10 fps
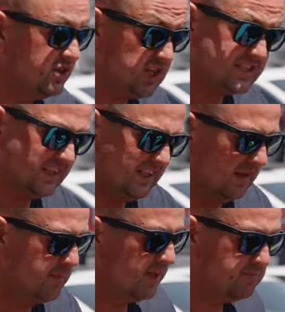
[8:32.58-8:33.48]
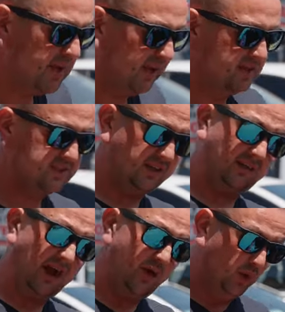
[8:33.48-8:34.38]
just a little bit, because
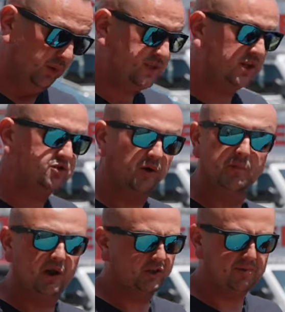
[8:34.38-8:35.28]
I always can talk about